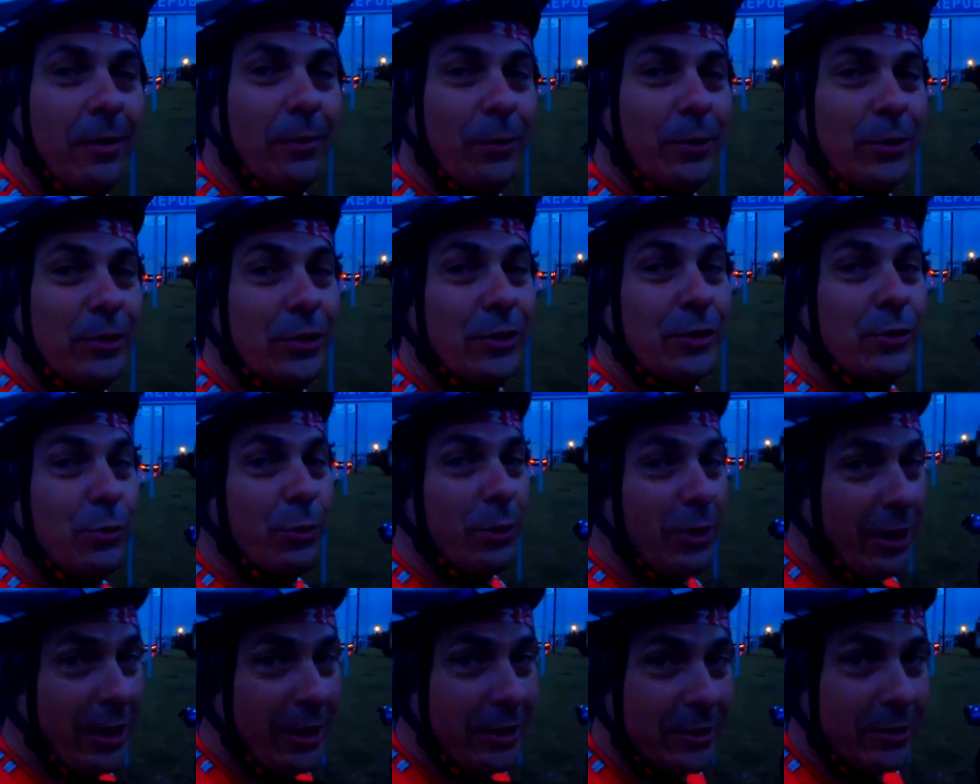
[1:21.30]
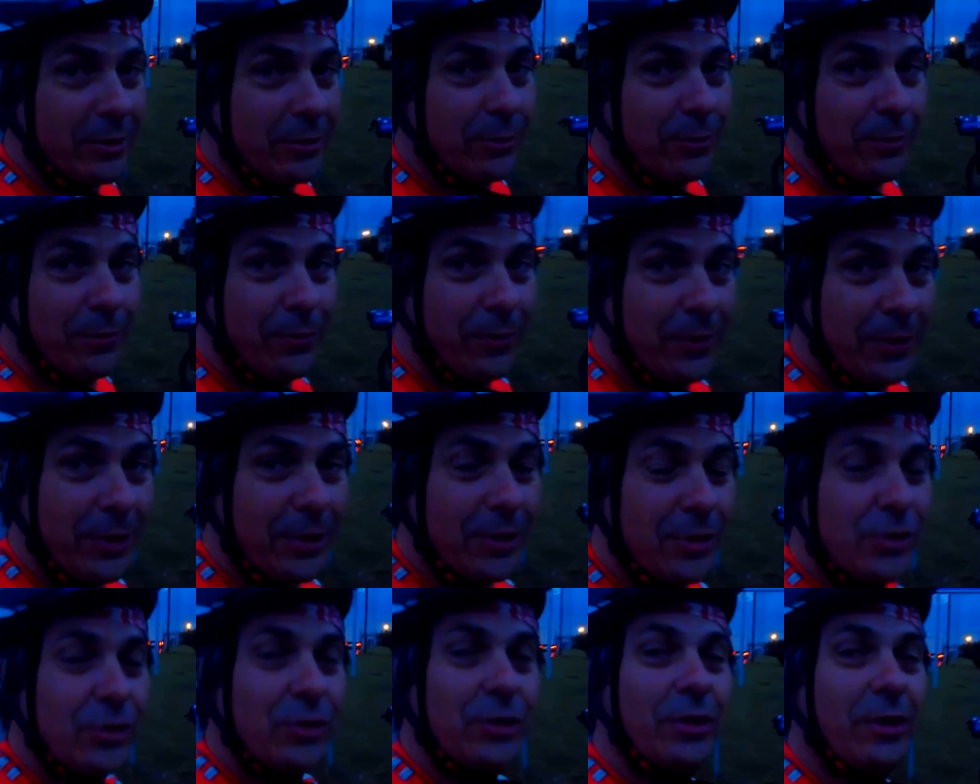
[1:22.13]
which is related to
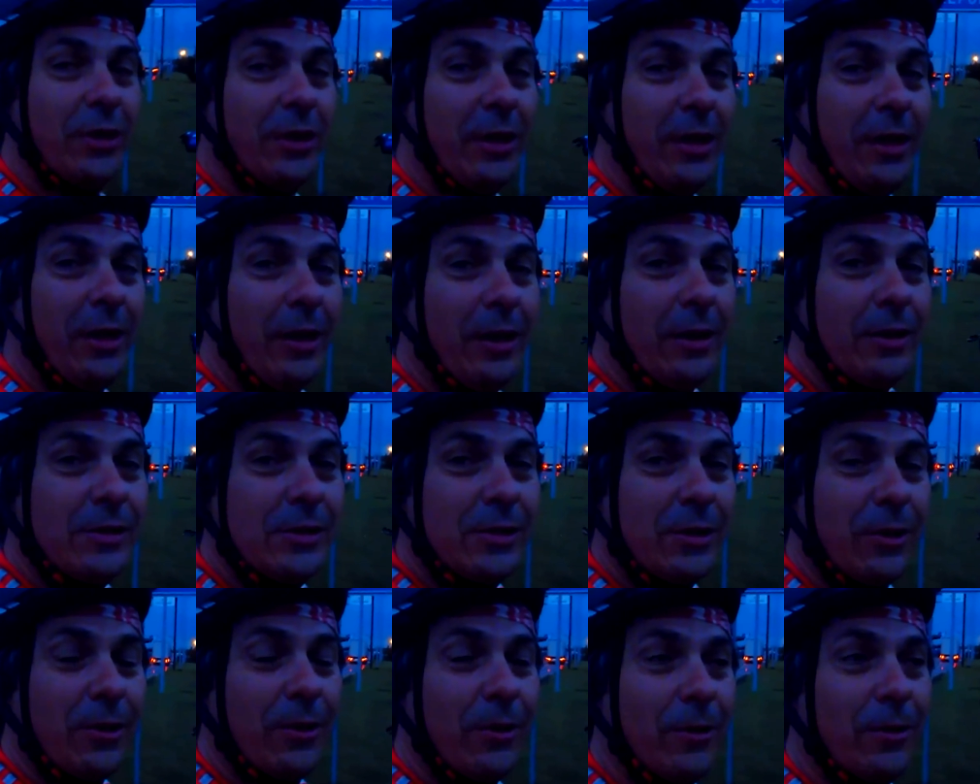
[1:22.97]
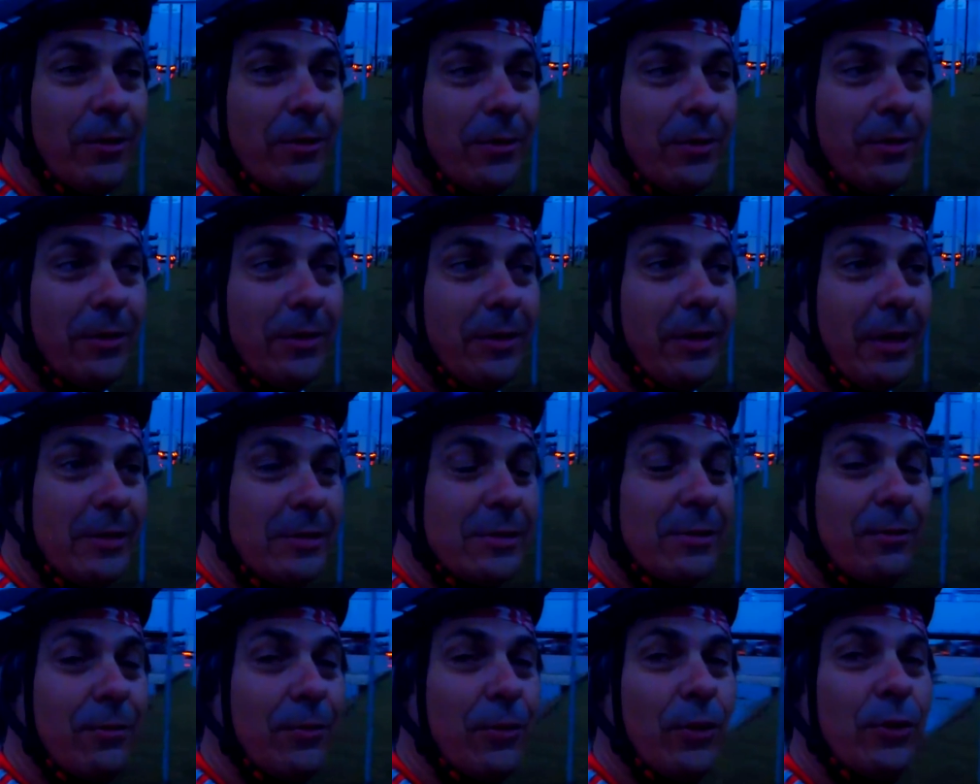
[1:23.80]
Finnish, so
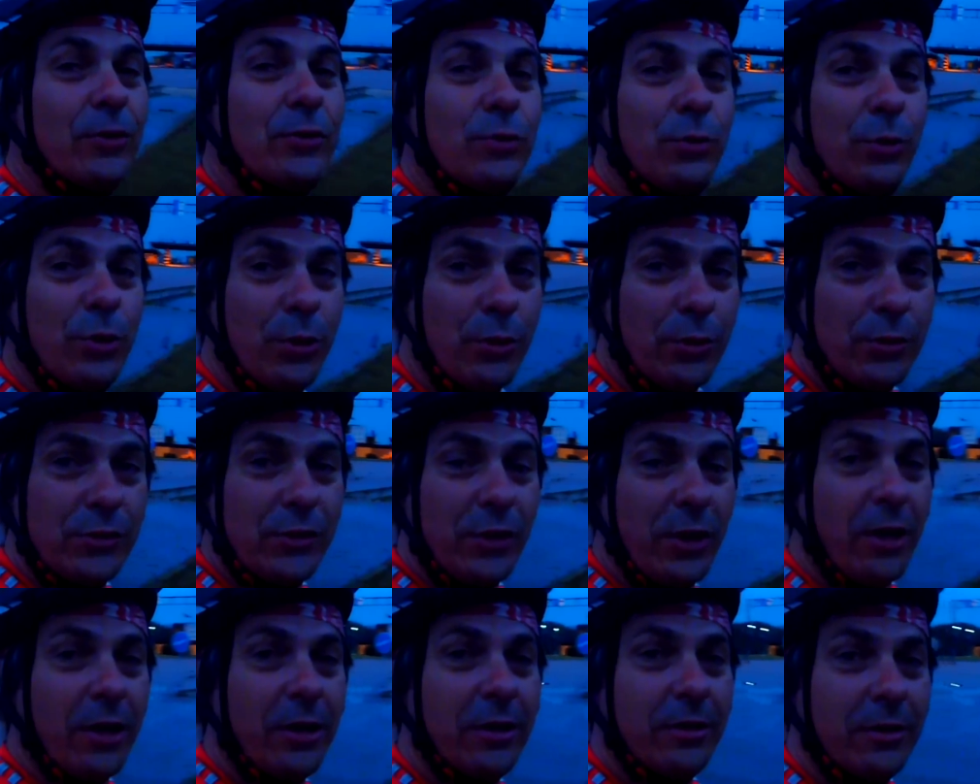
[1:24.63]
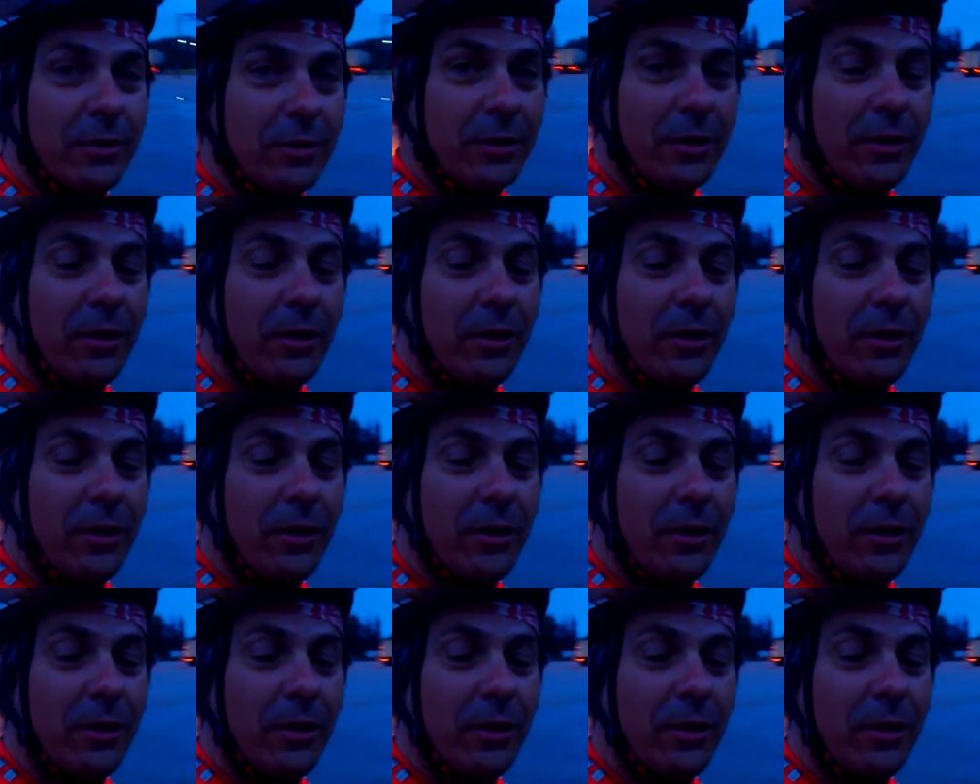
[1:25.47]
that's the first real sign